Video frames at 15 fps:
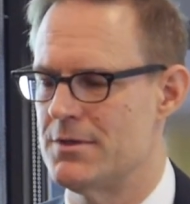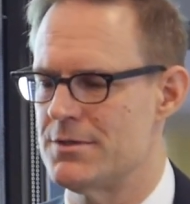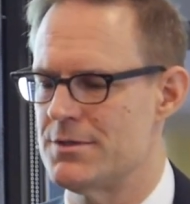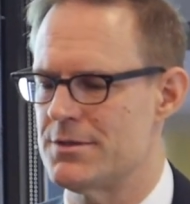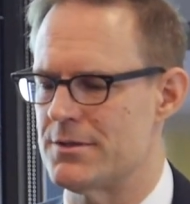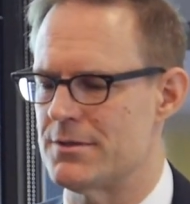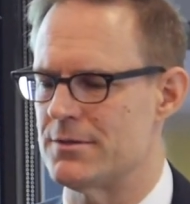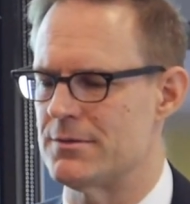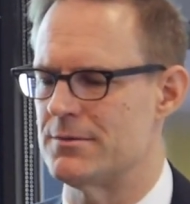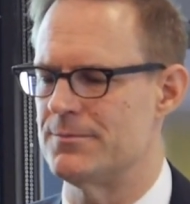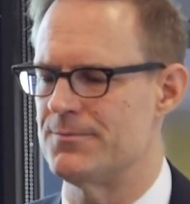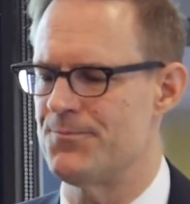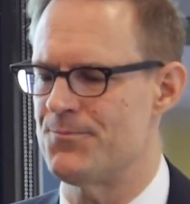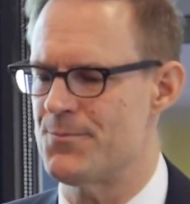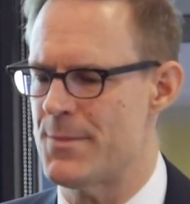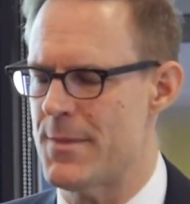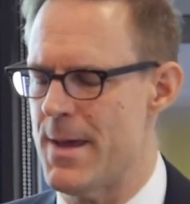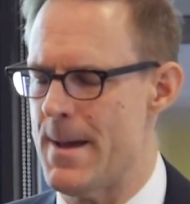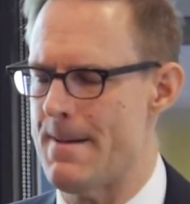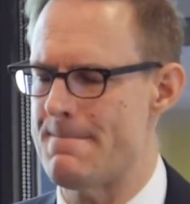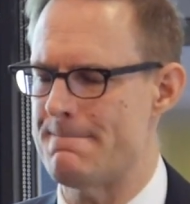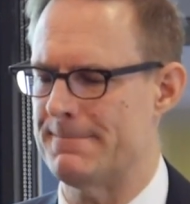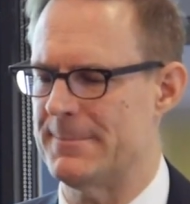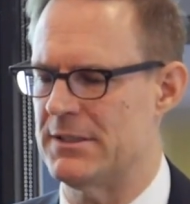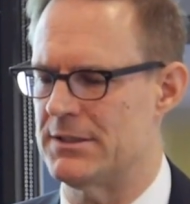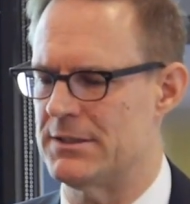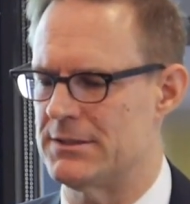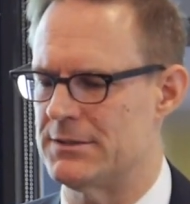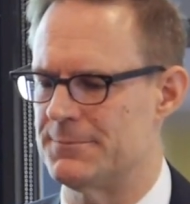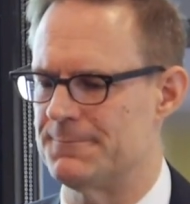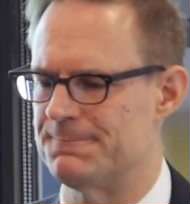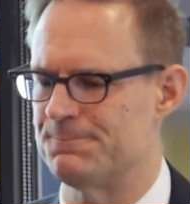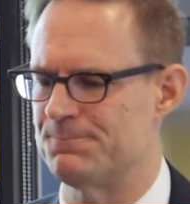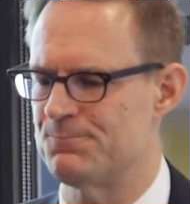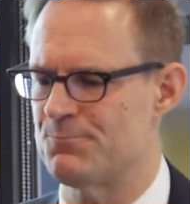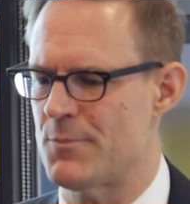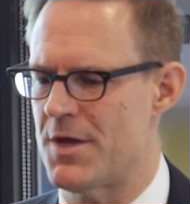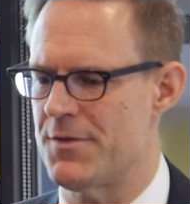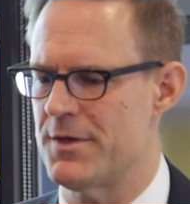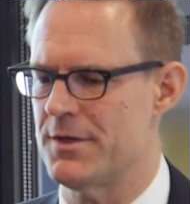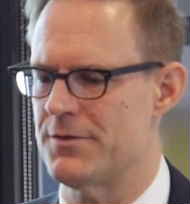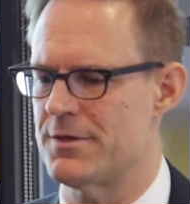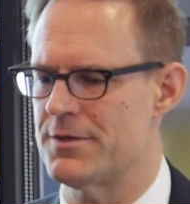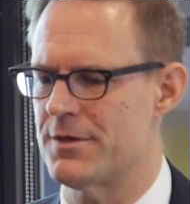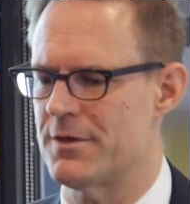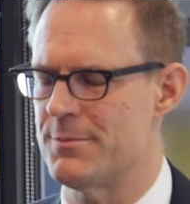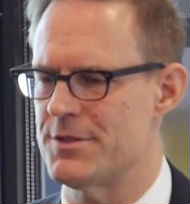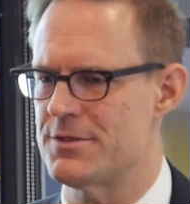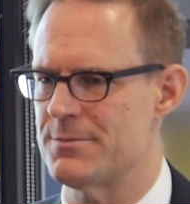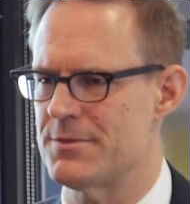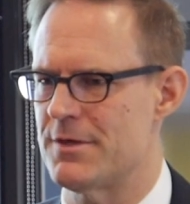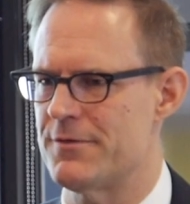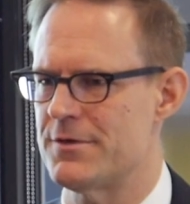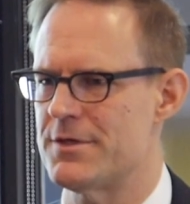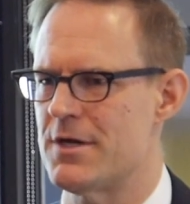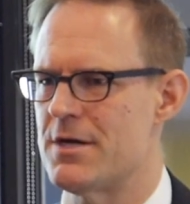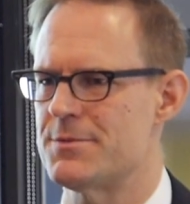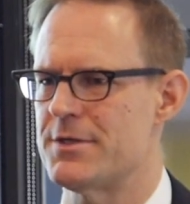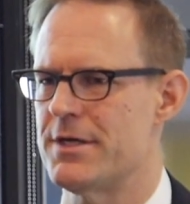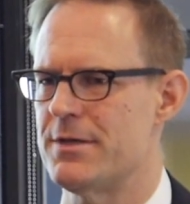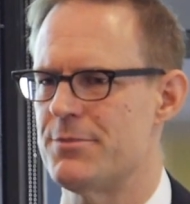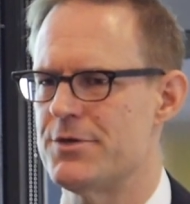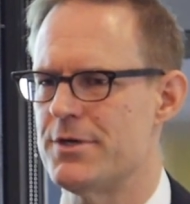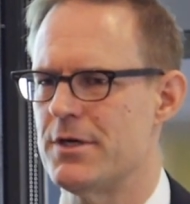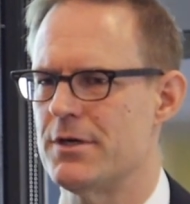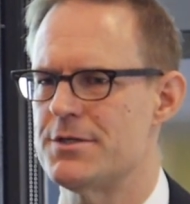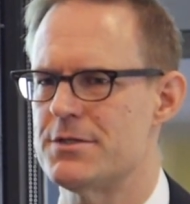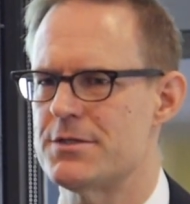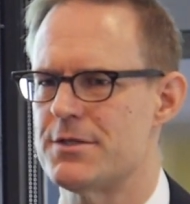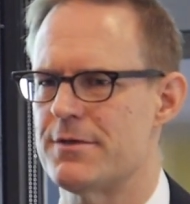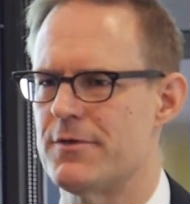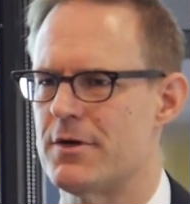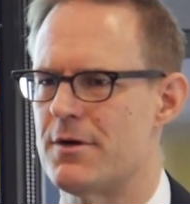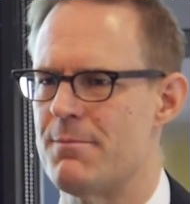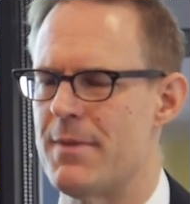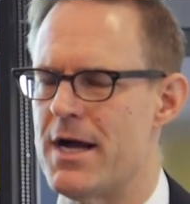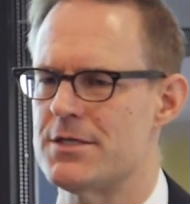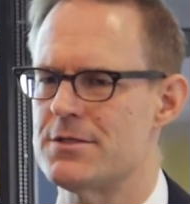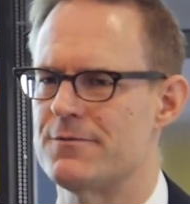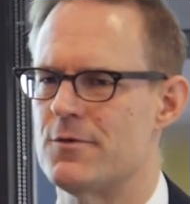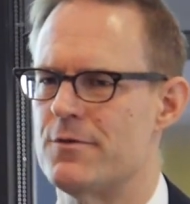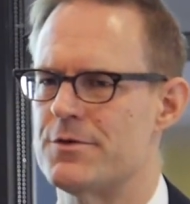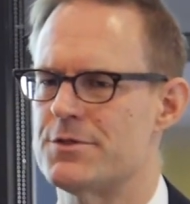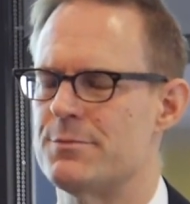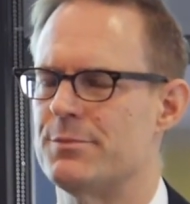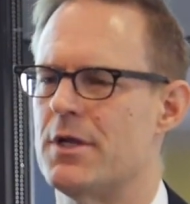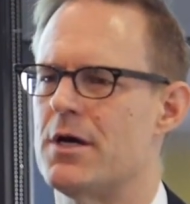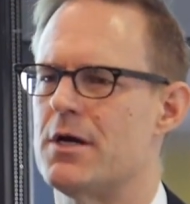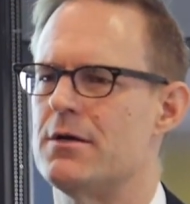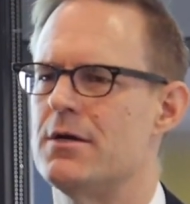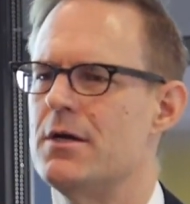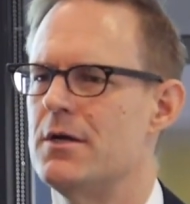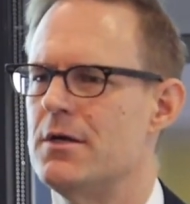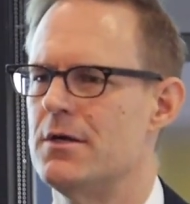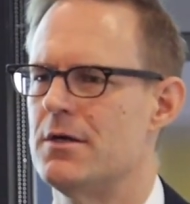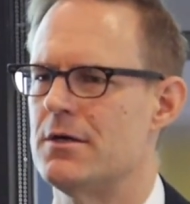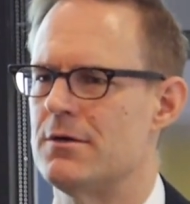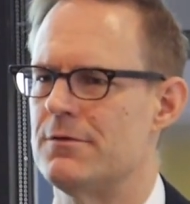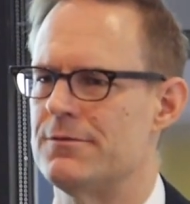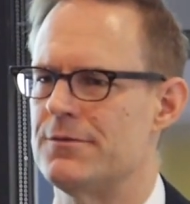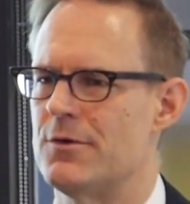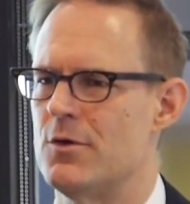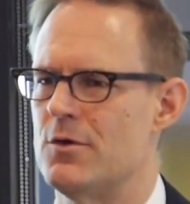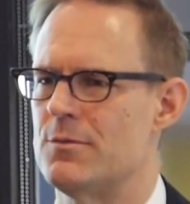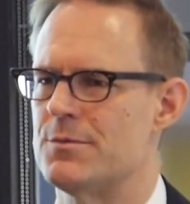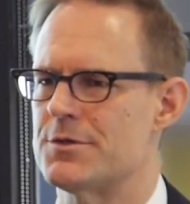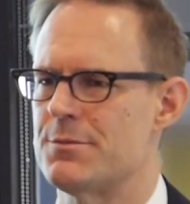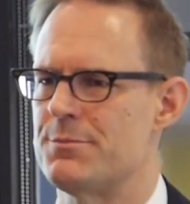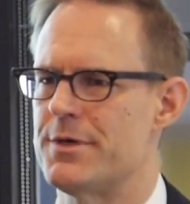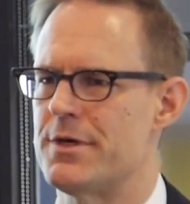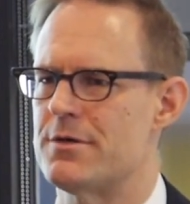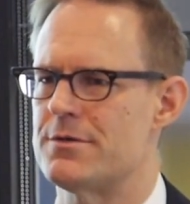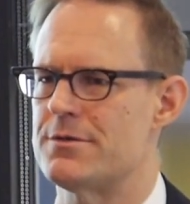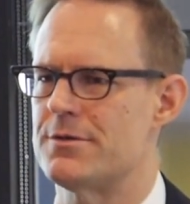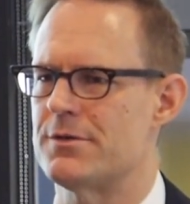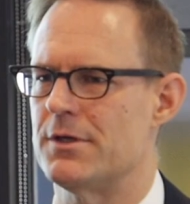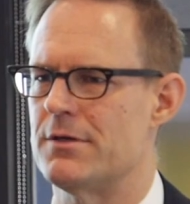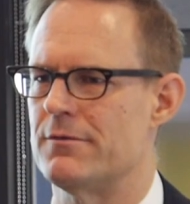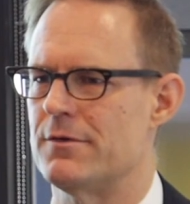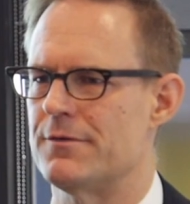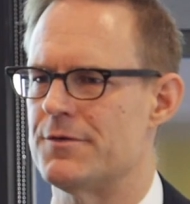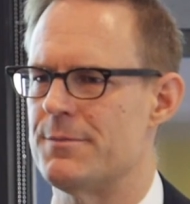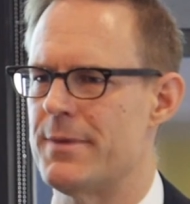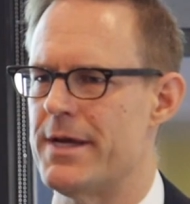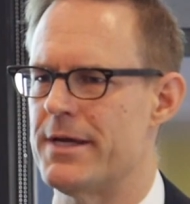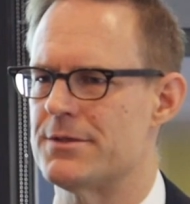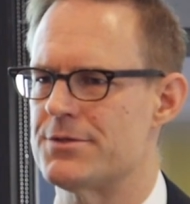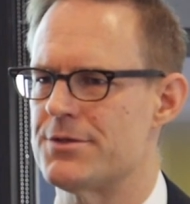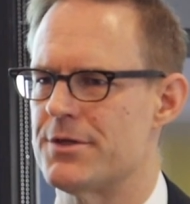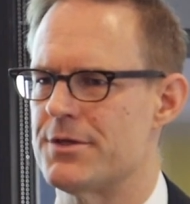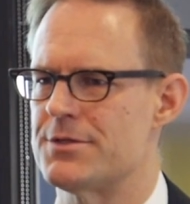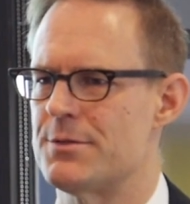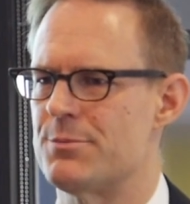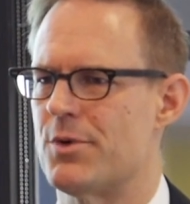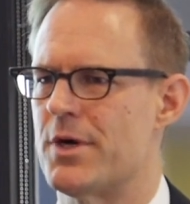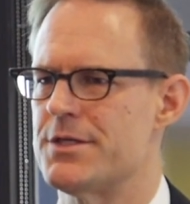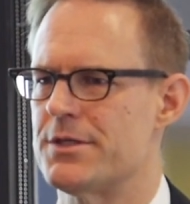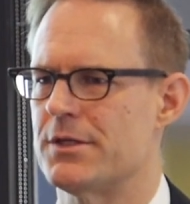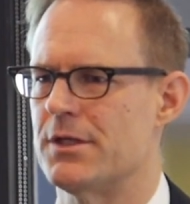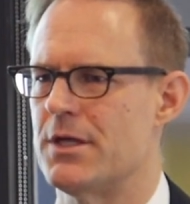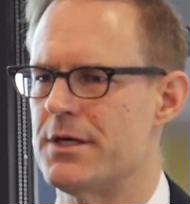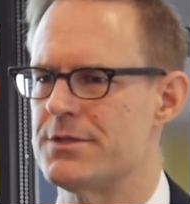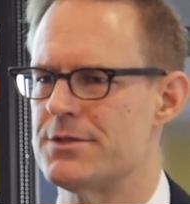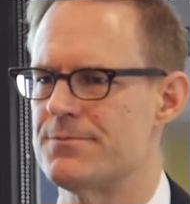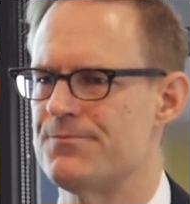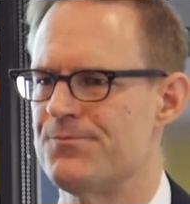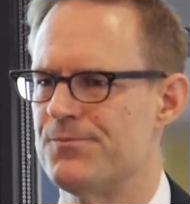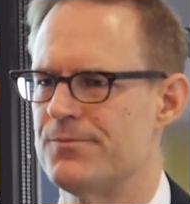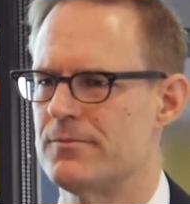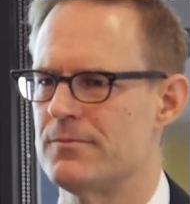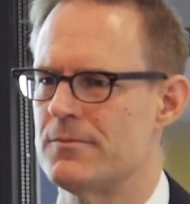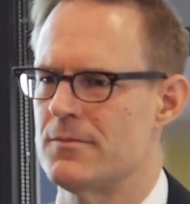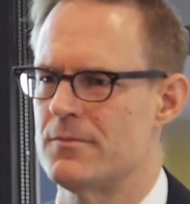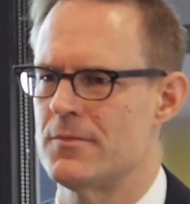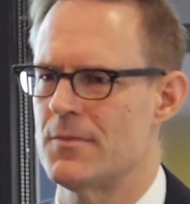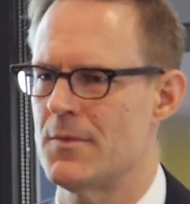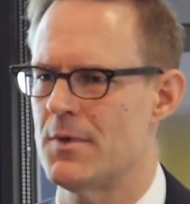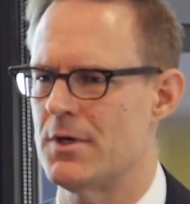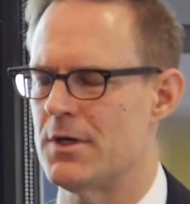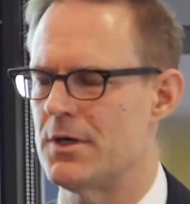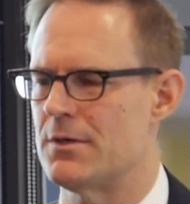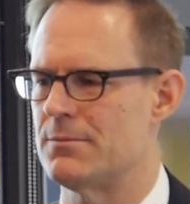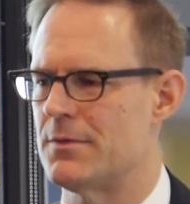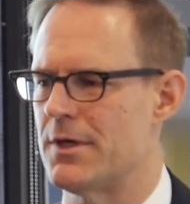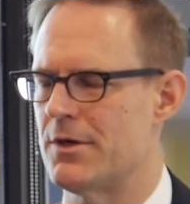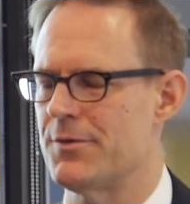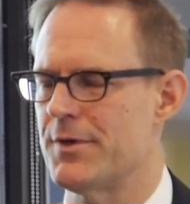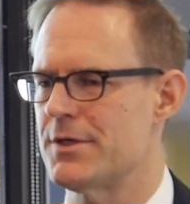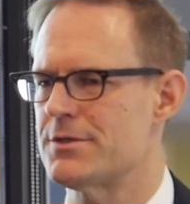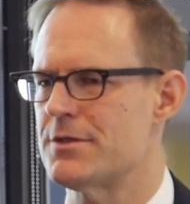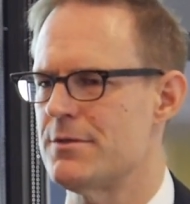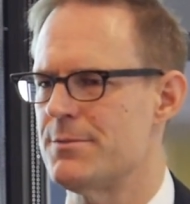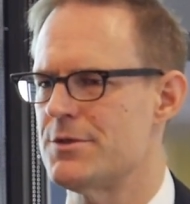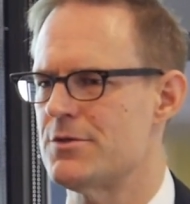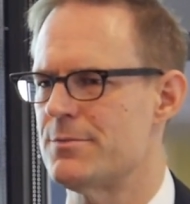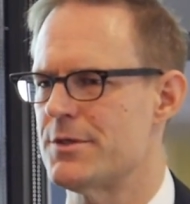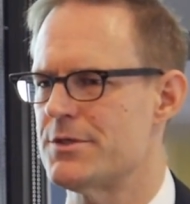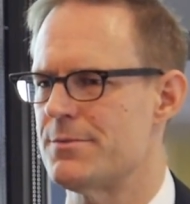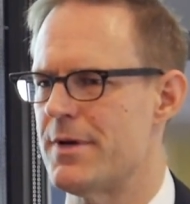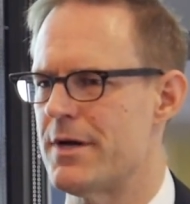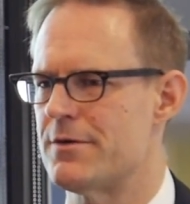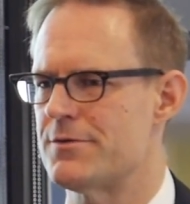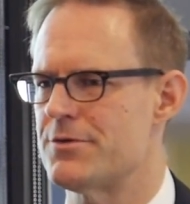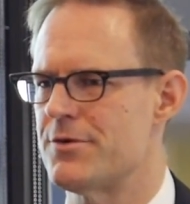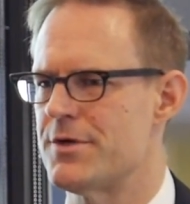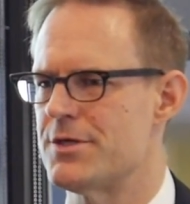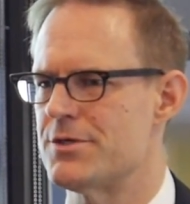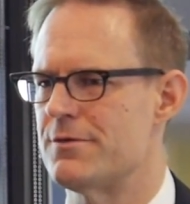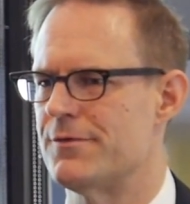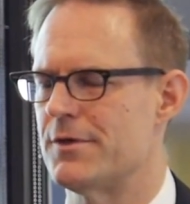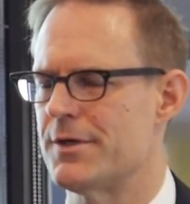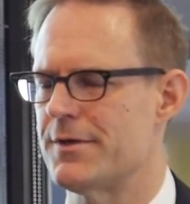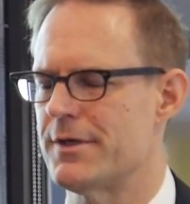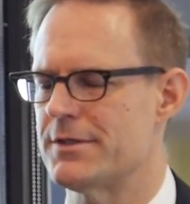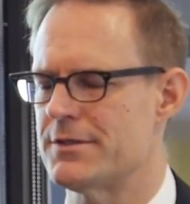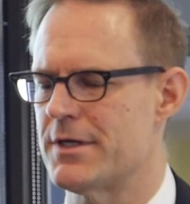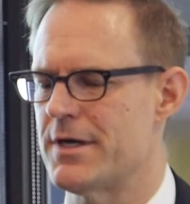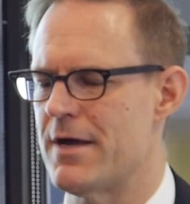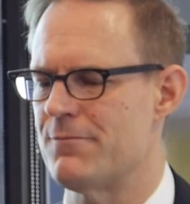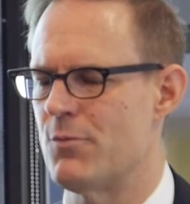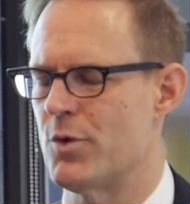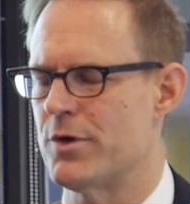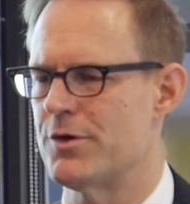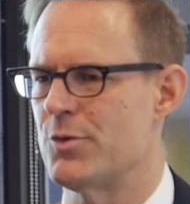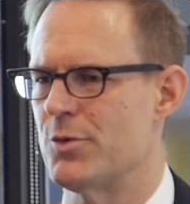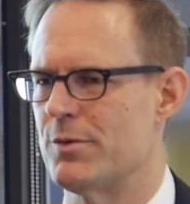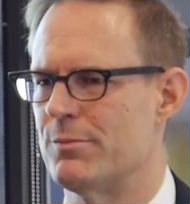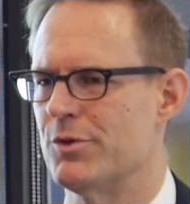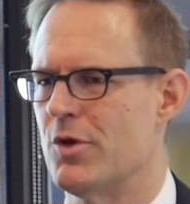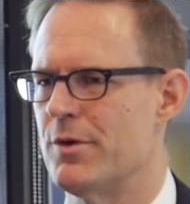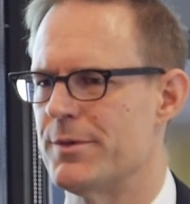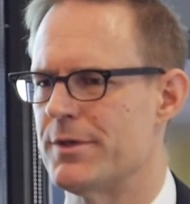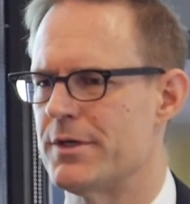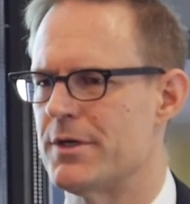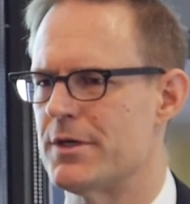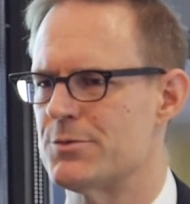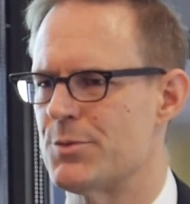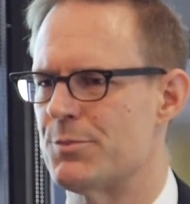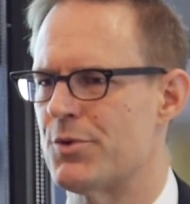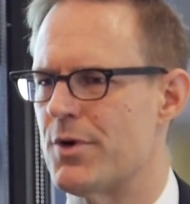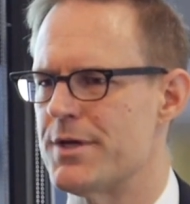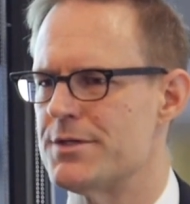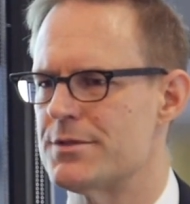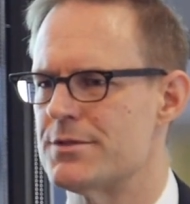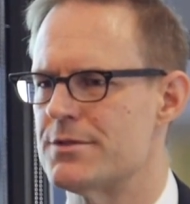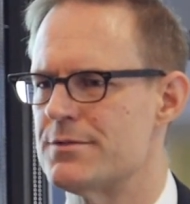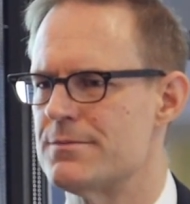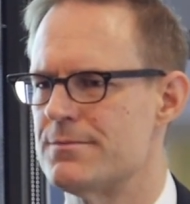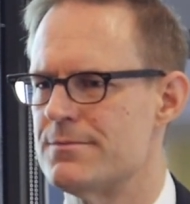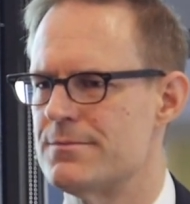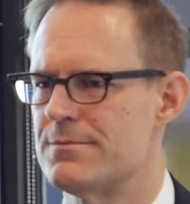So yeah, I think there are gonna be some tougher times ahead, particularly since they've got a massive oversupply of homes compared to the level of demand. So you're gonna see price declines. I don't think it's going to be so much a matter of strategic default. I think it's going to have more to do with employment than it does with prices.